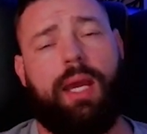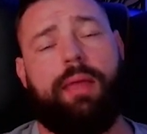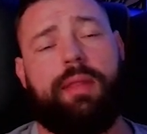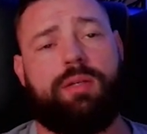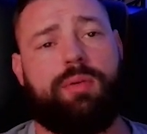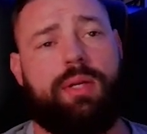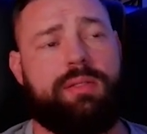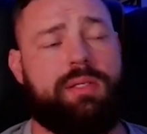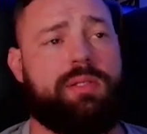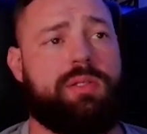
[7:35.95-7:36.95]
and then it
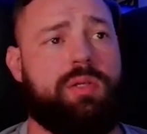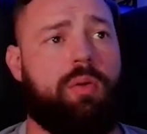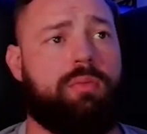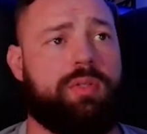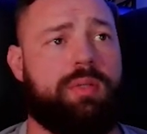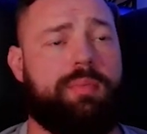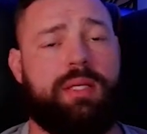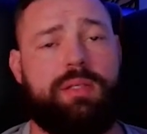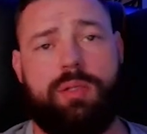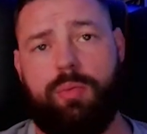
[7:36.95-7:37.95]
transitions over to
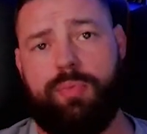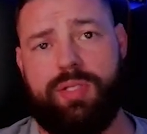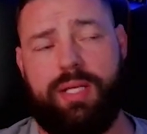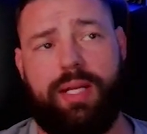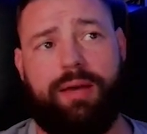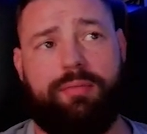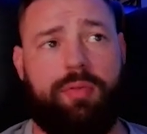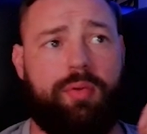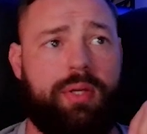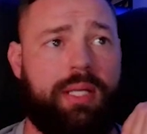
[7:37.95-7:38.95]
being 0% after
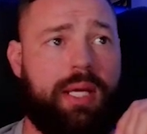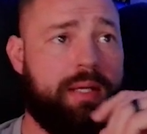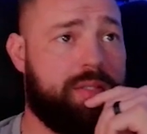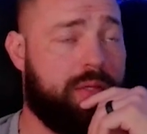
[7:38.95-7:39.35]
30 days.